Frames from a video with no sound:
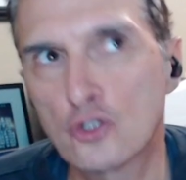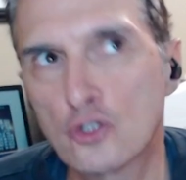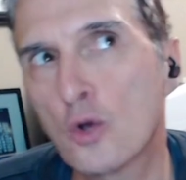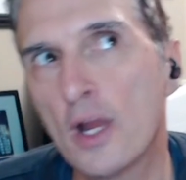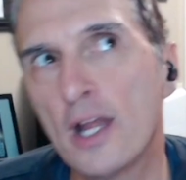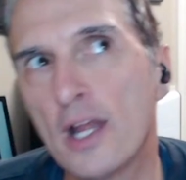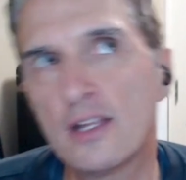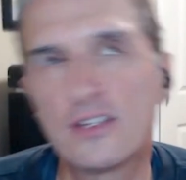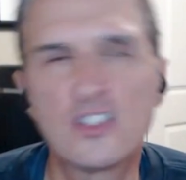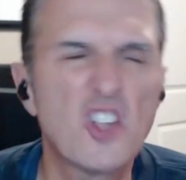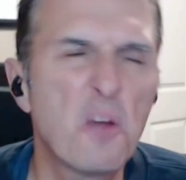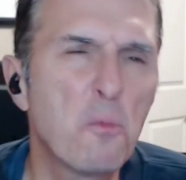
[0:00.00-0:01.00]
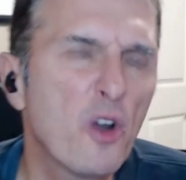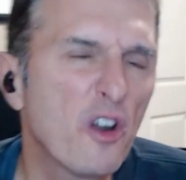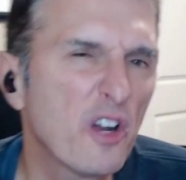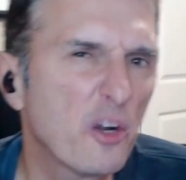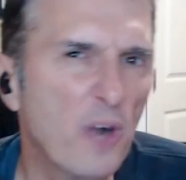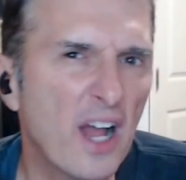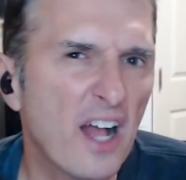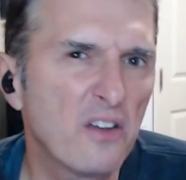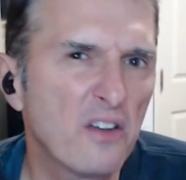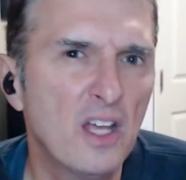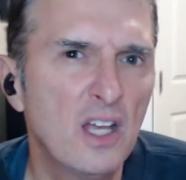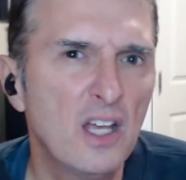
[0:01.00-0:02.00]
trading at somewhere at
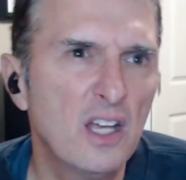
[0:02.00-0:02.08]
around,